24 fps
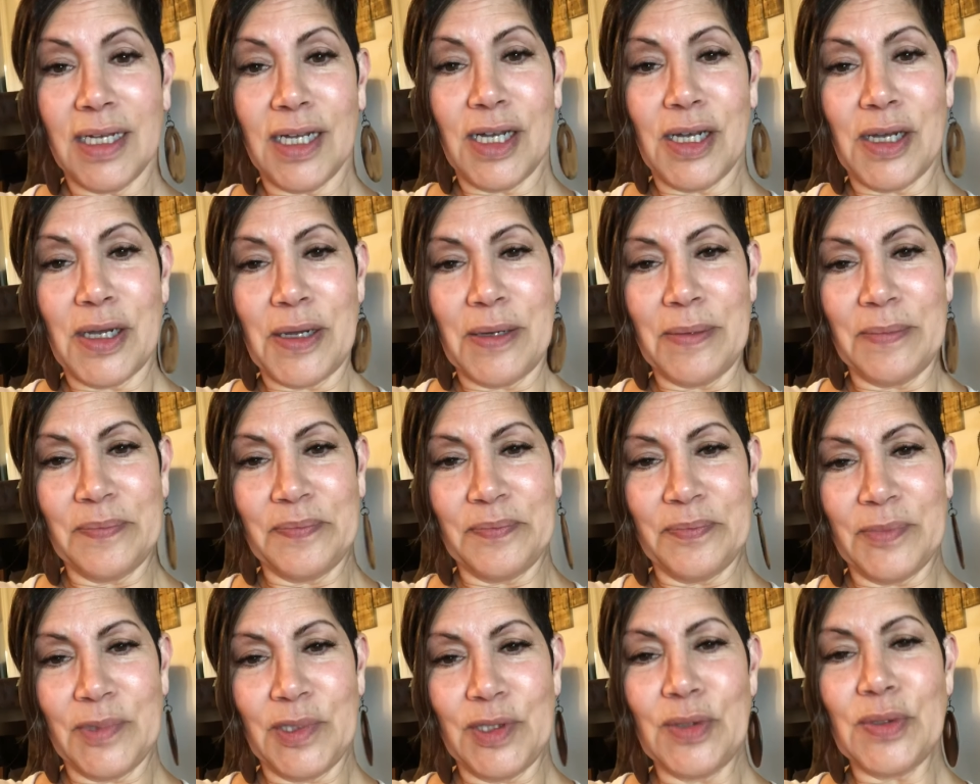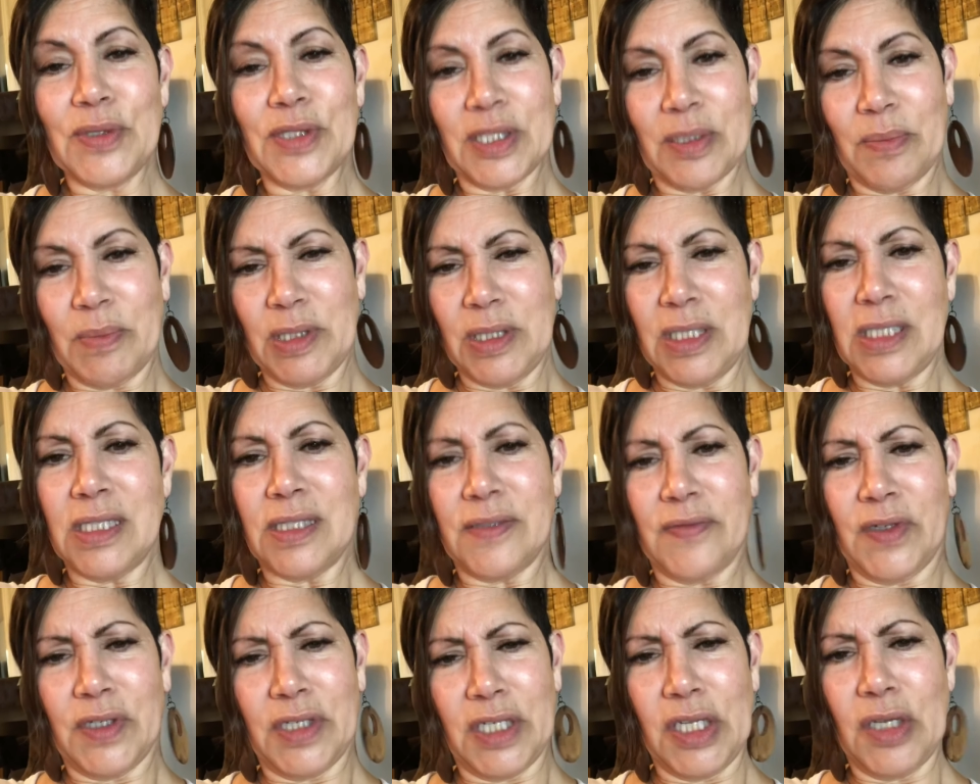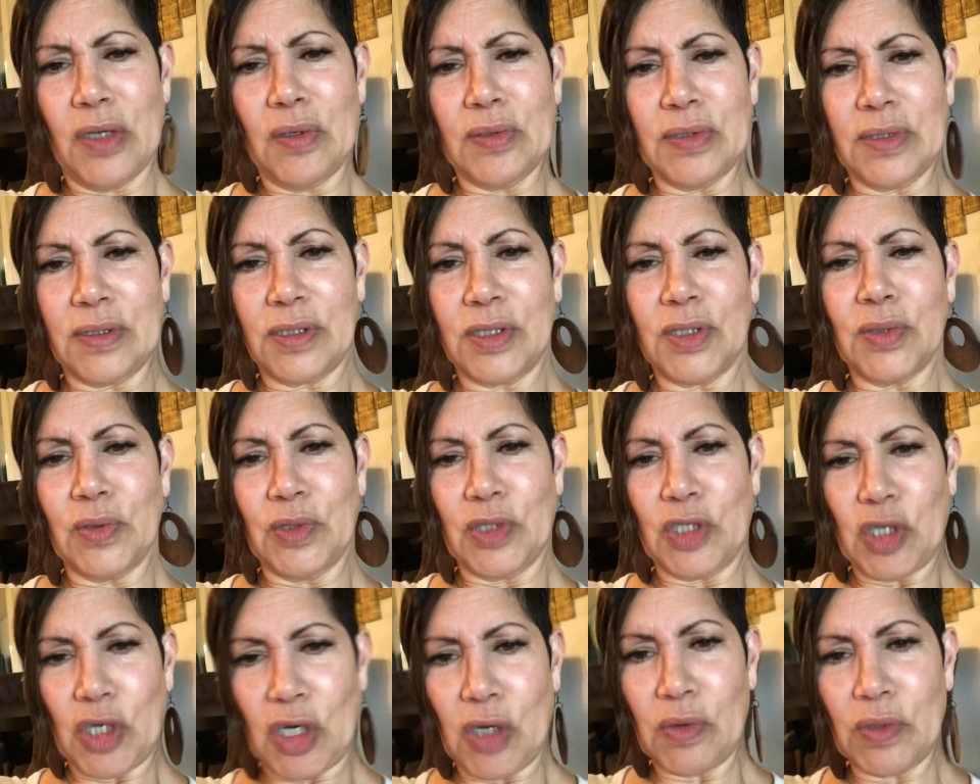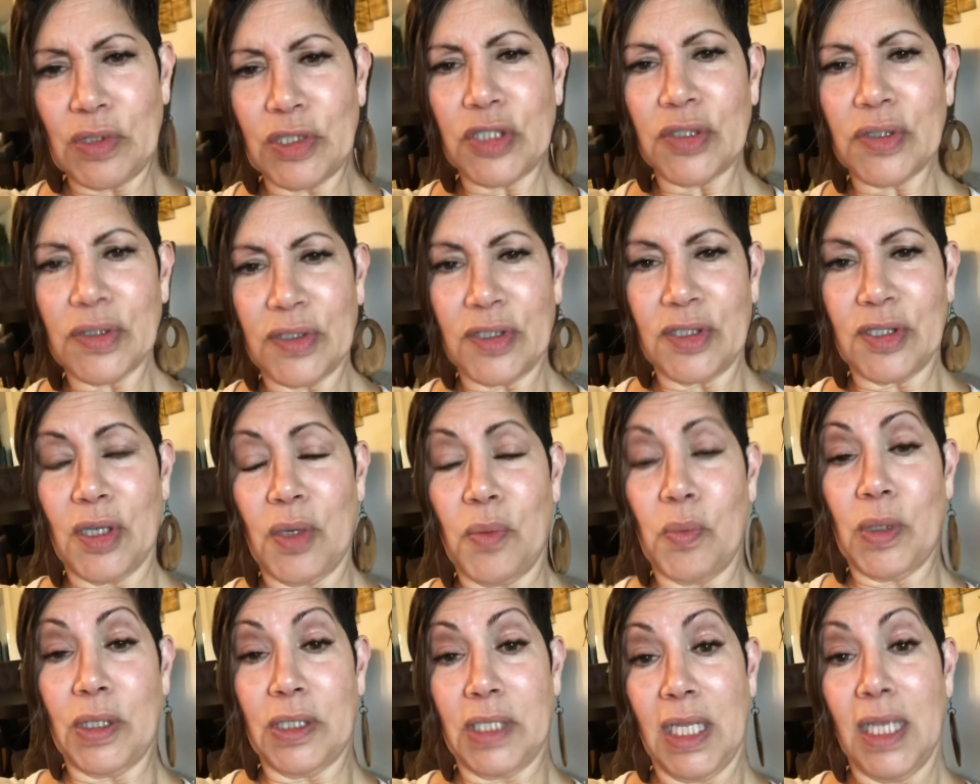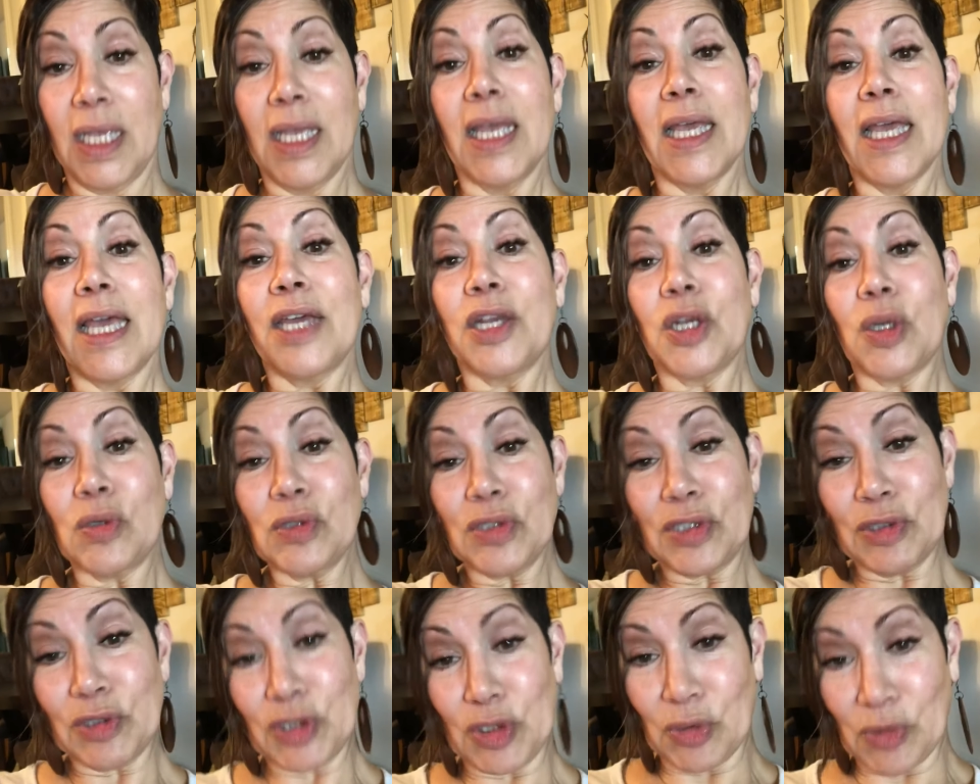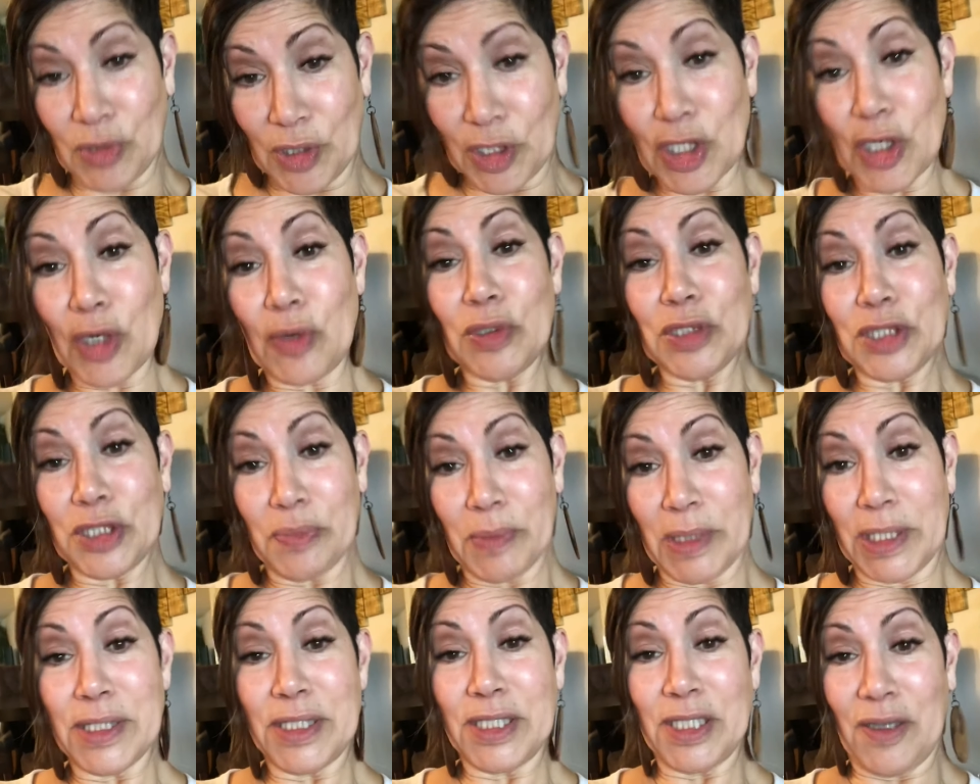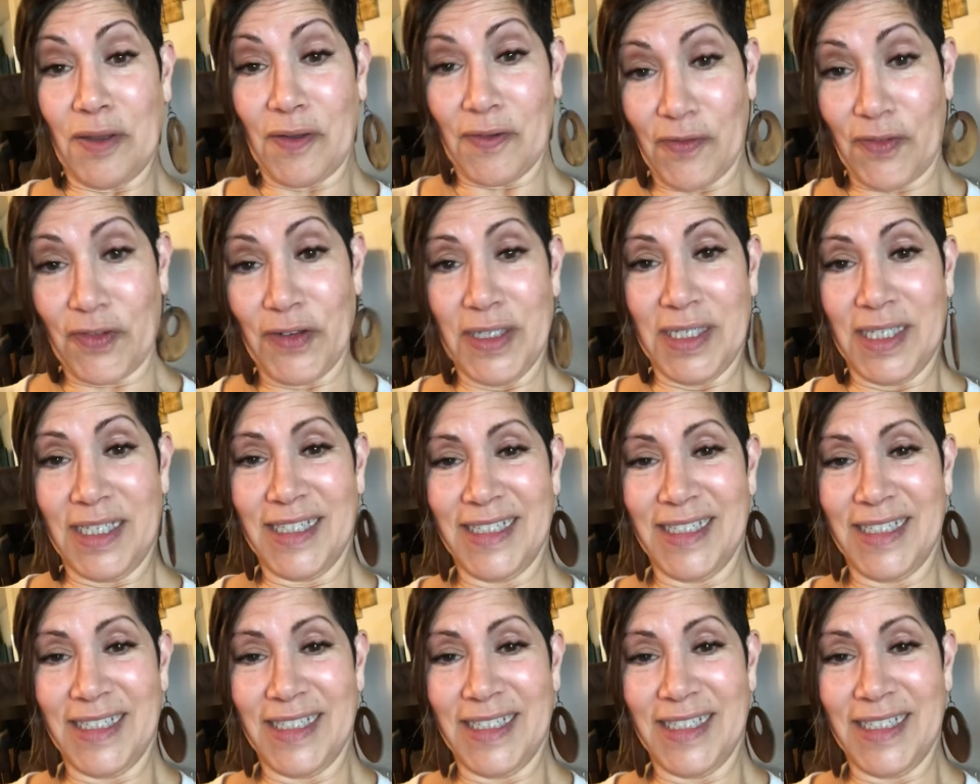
um, do some of these videos to encourage someone and also to encourage myself.